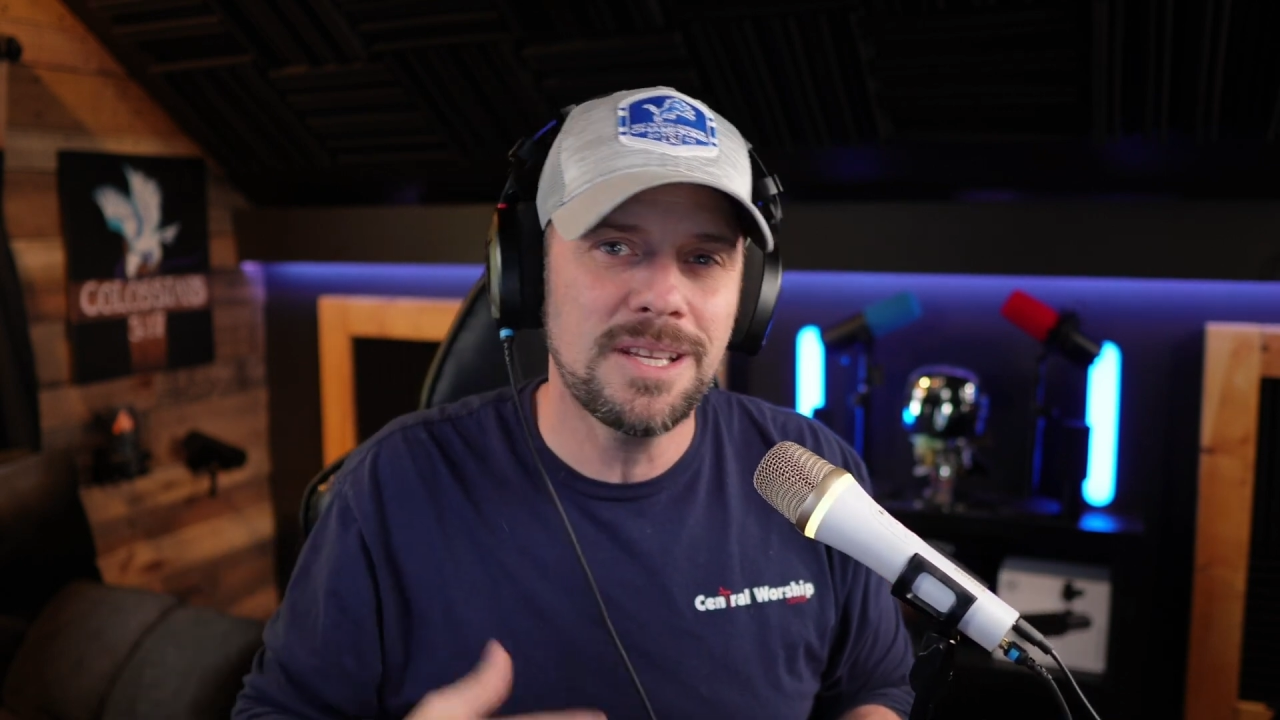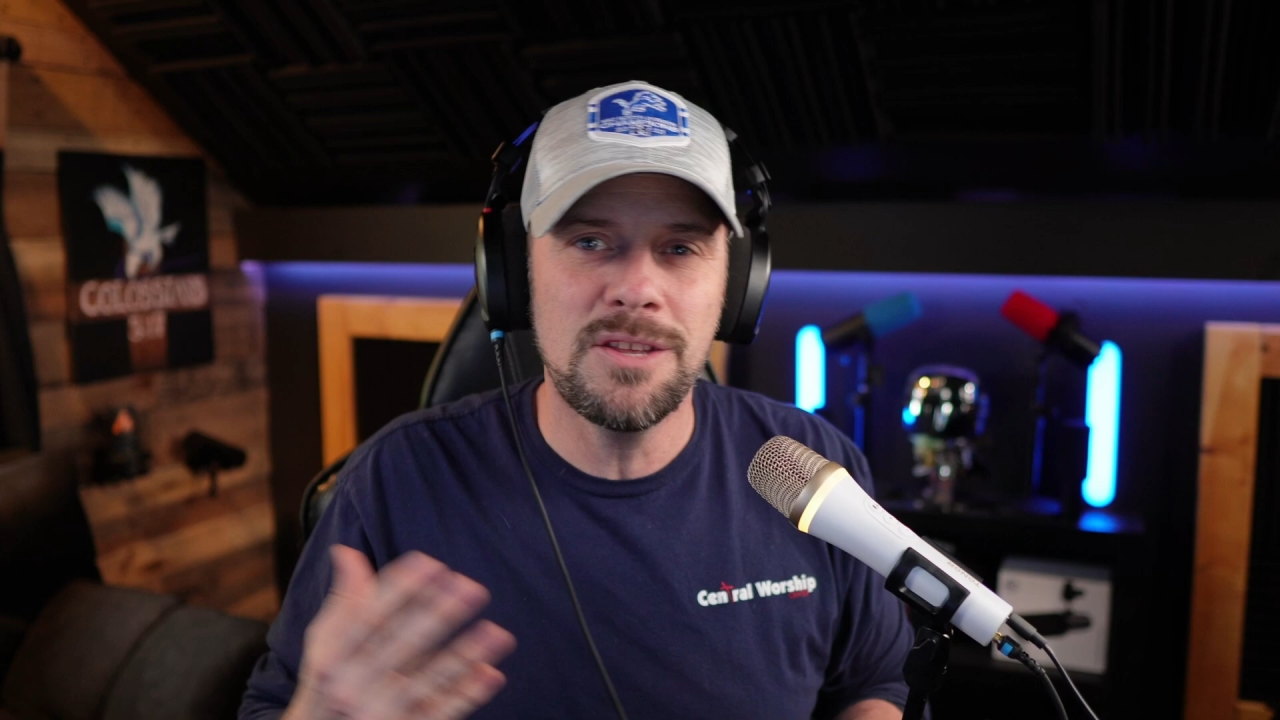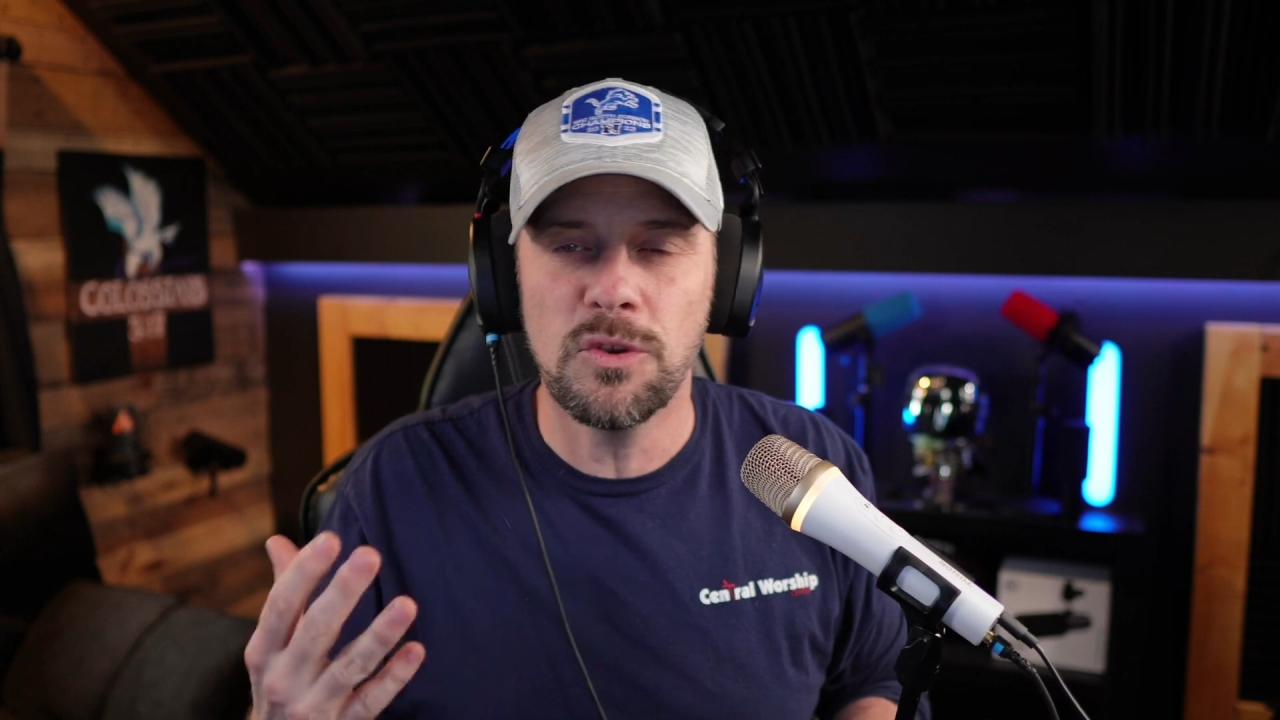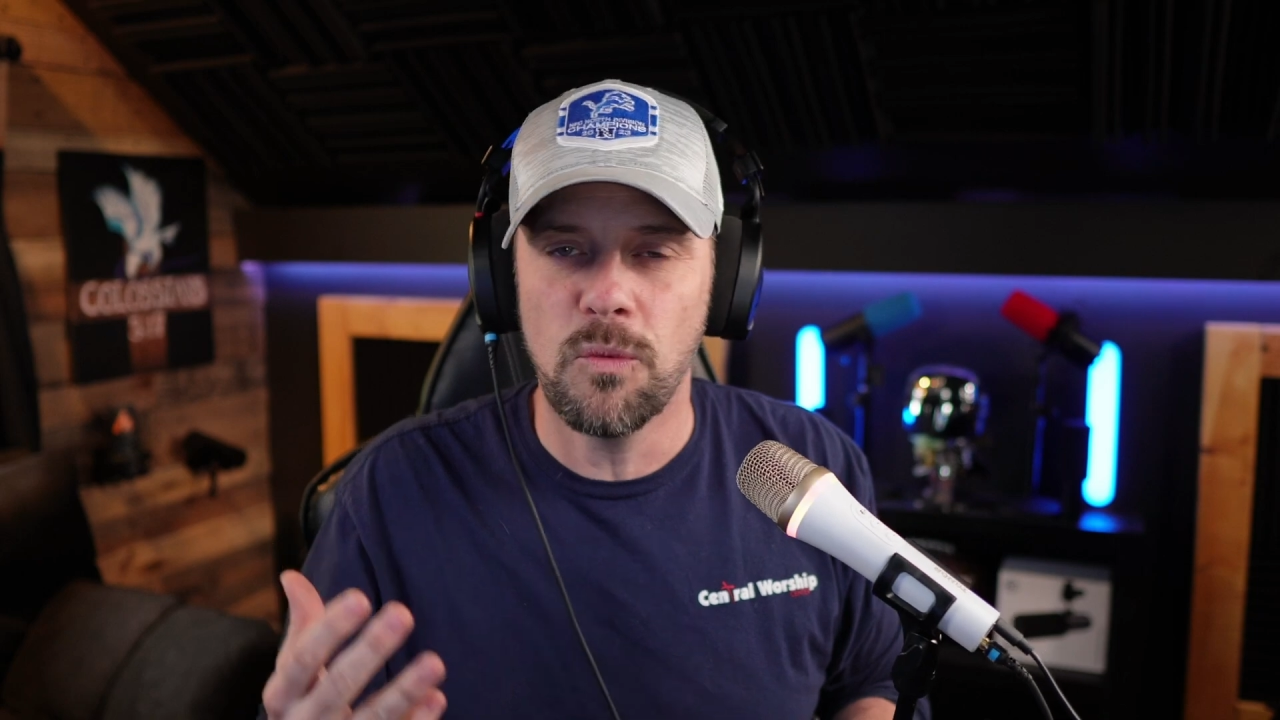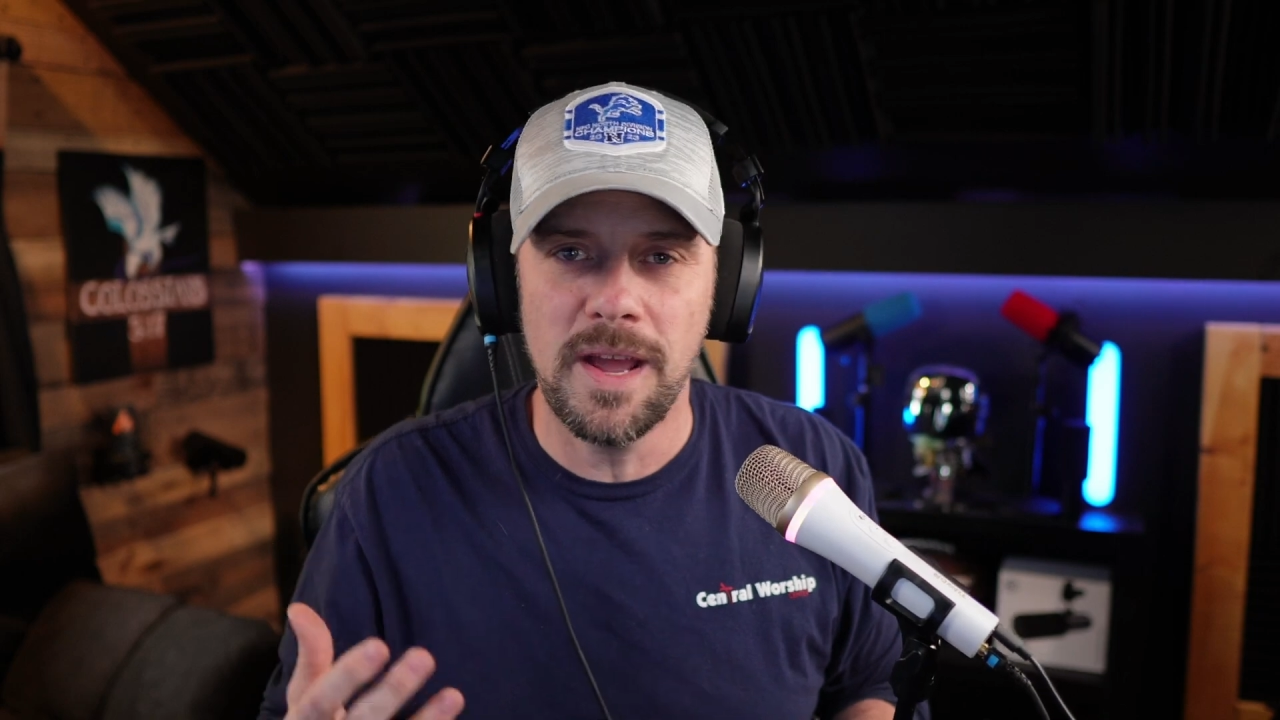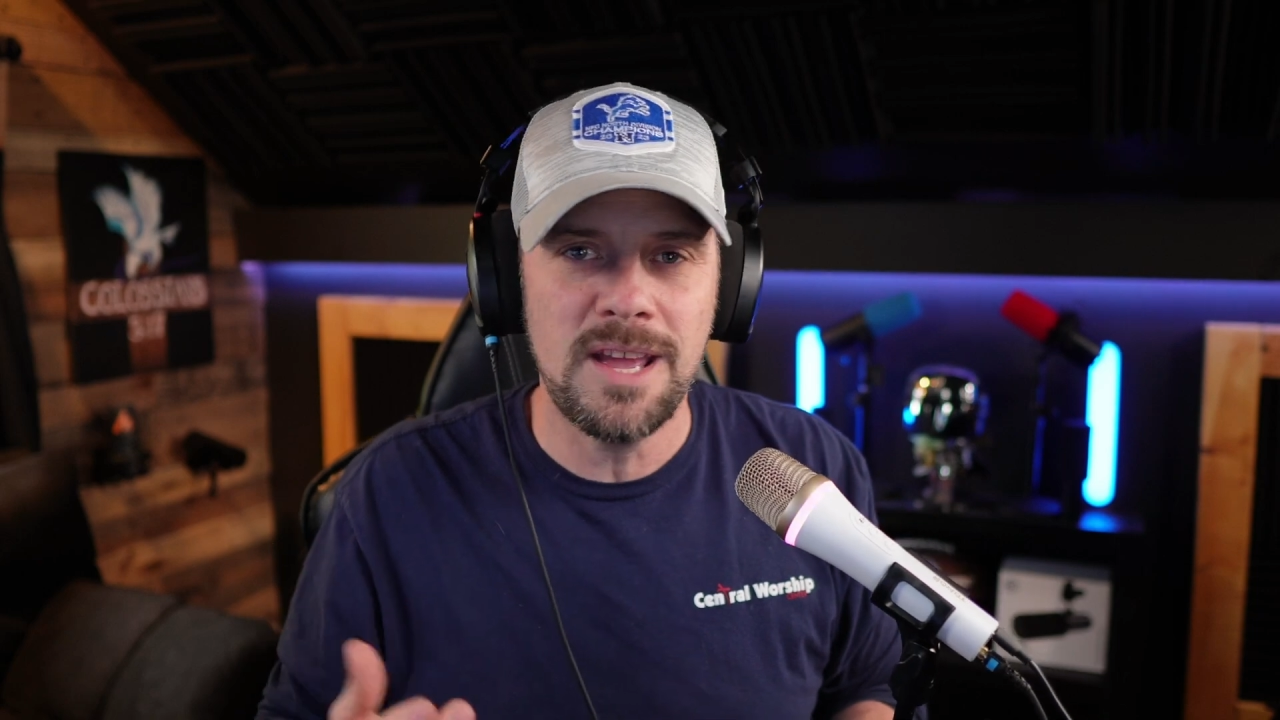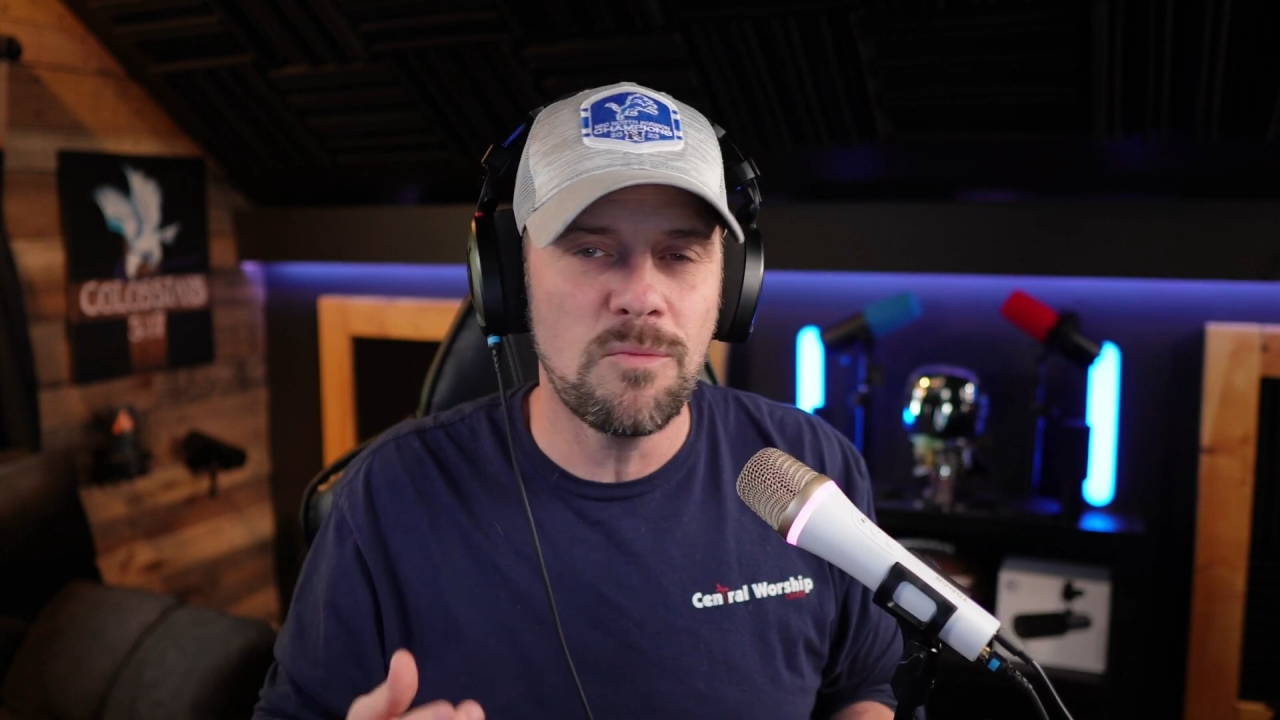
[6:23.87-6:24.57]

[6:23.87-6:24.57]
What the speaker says: either way.